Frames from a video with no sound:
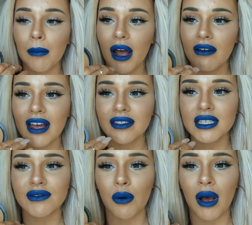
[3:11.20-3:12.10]
Um, I've had
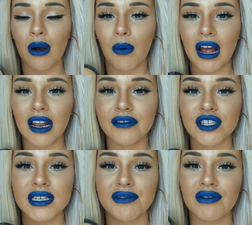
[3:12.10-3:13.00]
this for quite a while. I've
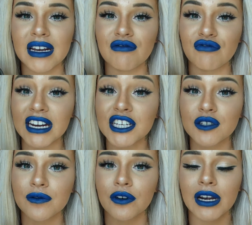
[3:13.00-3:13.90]
just never really
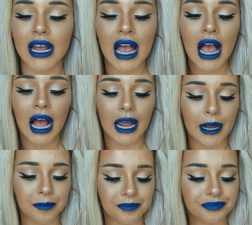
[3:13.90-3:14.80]
reached for it.
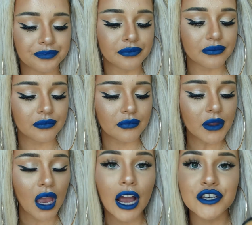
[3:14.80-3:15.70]
Um,
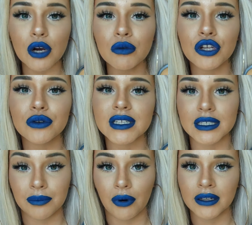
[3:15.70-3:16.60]
I don't use
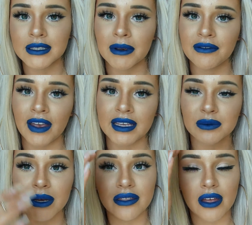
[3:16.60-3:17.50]
it to bronze my
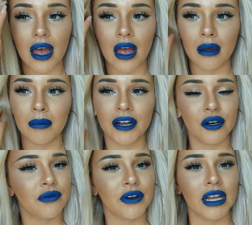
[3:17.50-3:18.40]
face with. Um, I
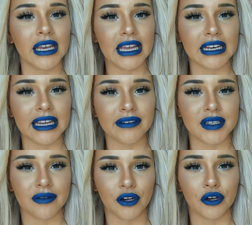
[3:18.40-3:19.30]
don't feel like it
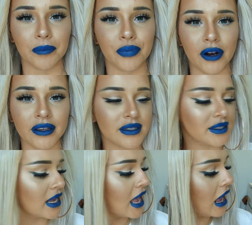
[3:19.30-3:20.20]
gives off a good
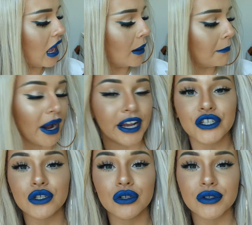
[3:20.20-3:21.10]
bronze, um, but I
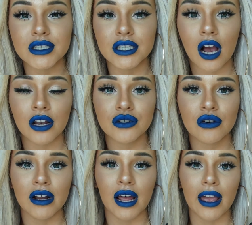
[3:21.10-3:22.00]
do use it to
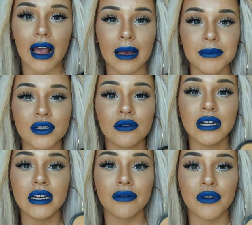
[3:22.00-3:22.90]
contour and I
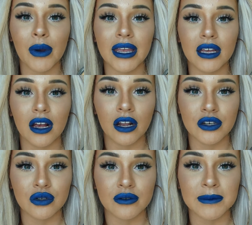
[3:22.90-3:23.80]
absolutely love the way it
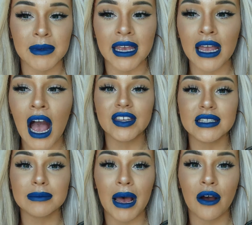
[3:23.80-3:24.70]
contours me.
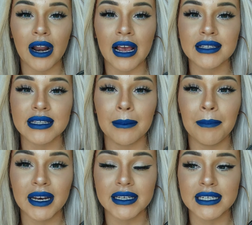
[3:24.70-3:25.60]
This powder has the
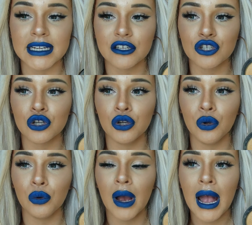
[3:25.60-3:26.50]
ability
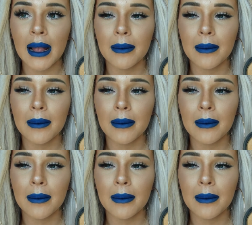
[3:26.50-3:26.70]
to